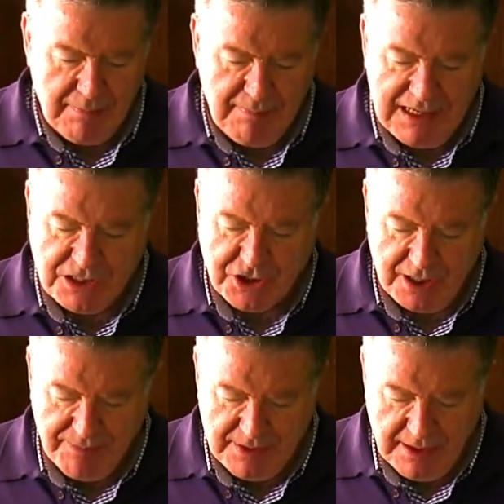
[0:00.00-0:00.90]
militia,
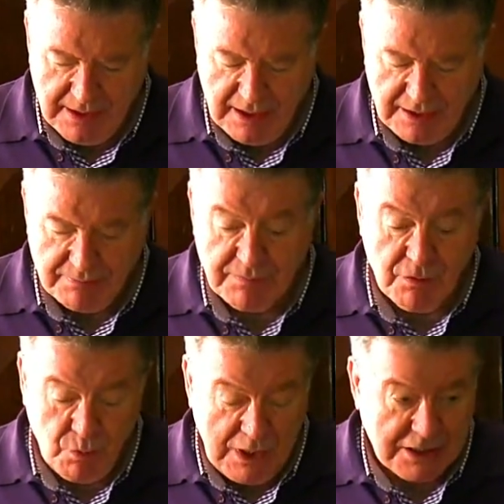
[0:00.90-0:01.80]

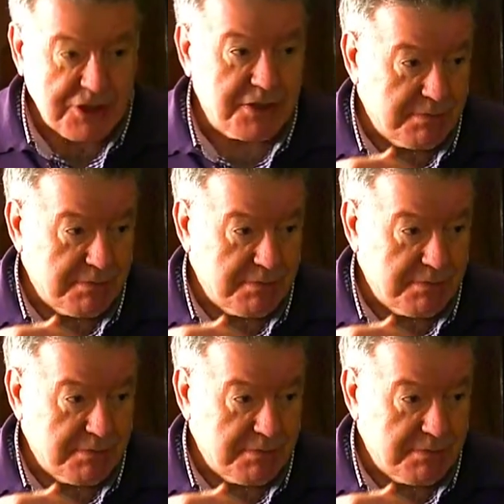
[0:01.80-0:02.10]
which